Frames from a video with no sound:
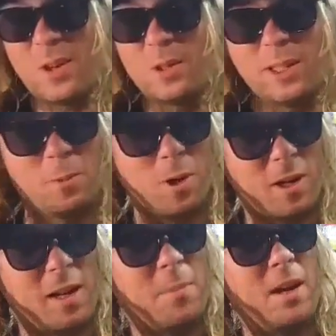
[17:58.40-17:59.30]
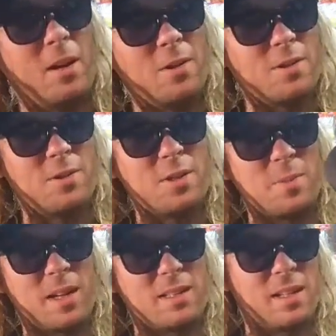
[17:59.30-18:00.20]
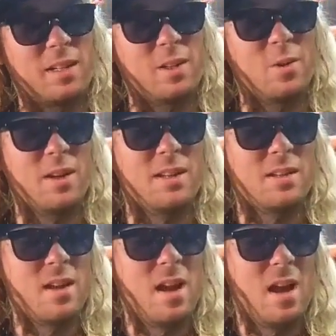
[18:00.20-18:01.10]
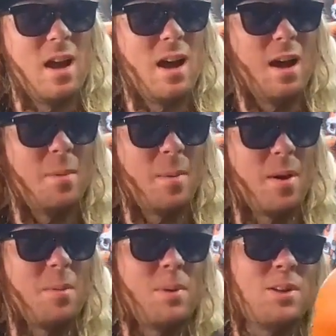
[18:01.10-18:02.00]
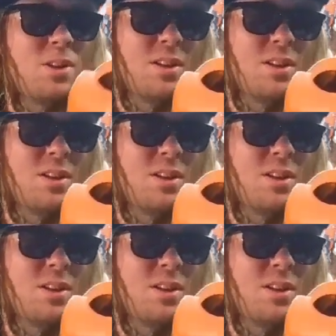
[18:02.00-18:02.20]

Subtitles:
totally work. It might also just make a ton of noise. I probably